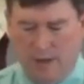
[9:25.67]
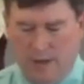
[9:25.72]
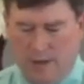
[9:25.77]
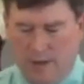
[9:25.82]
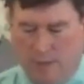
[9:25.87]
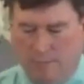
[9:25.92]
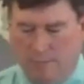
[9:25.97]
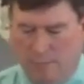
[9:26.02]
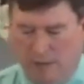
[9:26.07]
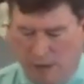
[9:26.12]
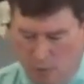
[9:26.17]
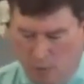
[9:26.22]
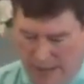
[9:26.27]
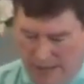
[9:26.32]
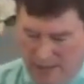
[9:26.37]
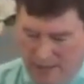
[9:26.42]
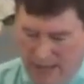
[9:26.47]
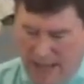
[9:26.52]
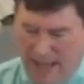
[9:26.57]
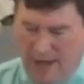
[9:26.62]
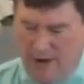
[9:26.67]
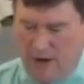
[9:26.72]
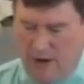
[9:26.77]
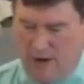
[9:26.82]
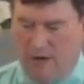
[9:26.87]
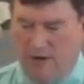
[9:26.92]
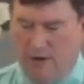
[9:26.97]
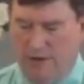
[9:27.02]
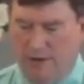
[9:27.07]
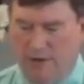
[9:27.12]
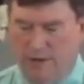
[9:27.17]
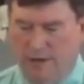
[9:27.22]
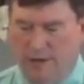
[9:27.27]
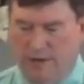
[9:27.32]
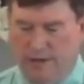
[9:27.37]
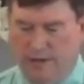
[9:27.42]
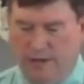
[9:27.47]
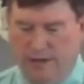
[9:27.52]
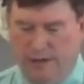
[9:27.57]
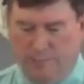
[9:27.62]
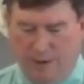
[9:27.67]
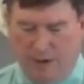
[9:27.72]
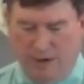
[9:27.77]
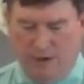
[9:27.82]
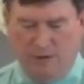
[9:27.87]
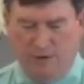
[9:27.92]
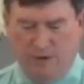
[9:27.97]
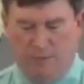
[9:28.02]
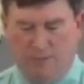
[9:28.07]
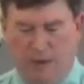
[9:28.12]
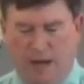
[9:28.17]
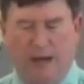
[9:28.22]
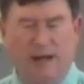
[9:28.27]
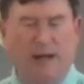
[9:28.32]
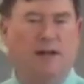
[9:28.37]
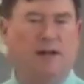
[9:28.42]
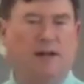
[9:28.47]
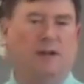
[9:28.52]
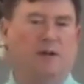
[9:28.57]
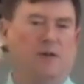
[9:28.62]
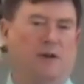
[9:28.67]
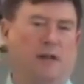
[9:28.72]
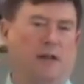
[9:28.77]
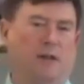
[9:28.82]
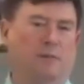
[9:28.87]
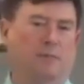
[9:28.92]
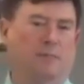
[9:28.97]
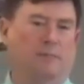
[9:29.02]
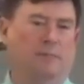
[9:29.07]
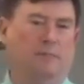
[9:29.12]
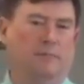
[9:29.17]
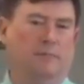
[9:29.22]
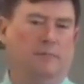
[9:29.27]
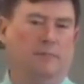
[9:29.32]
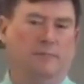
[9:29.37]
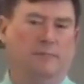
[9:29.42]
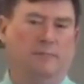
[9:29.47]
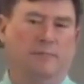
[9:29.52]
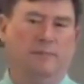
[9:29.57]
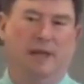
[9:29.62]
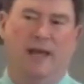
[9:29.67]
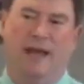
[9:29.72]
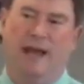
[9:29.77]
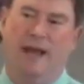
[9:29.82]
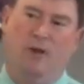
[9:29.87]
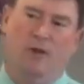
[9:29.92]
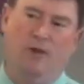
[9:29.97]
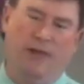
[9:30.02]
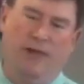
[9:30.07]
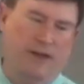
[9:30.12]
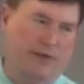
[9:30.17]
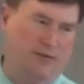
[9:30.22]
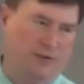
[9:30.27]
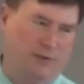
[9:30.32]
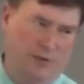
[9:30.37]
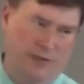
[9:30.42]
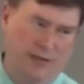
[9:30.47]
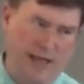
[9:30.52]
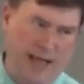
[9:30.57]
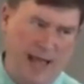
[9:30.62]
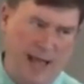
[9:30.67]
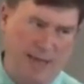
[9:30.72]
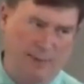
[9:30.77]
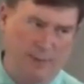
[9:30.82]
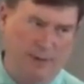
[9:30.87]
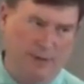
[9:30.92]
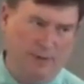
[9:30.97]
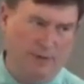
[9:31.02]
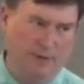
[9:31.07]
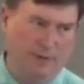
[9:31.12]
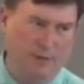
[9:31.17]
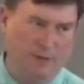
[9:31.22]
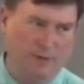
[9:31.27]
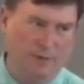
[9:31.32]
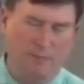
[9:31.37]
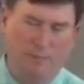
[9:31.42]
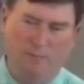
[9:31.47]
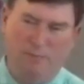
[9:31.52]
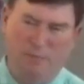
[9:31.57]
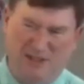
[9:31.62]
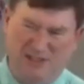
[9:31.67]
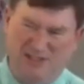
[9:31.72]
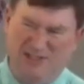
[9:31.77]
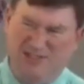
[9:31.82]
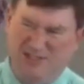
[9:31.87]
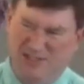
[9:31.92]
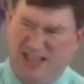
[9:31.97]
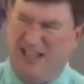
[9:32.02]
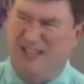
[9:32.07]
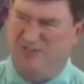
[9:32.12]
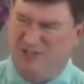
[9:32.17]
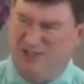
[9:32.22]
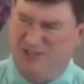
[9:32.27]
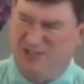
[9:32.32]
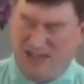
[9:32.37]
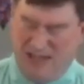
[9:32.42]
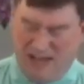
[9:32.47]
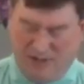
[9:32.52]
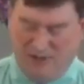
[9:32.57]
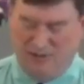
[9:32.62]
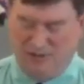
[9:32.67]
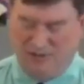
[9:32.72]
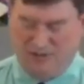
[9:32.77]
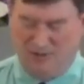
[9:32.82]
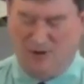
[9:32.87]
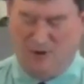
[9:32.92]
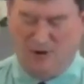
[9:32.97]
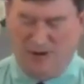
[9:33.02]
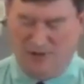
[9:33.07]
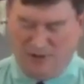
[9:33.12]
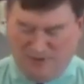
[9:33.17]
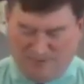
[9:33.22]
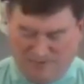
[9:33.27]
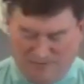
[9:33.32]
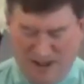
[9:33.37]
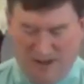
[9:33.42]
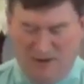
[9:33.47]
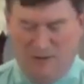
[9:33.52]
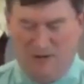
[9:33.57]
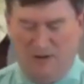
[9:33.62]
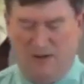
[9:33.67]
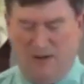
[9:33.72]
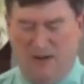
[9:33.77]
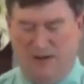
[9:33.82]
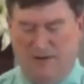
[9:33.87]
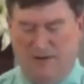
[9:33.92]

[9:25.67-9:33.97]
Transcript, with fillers: But a week later, he appeared to his buddy in a dream. And I know that doesn't really happen, but that's for the sake of the story. Just follow along.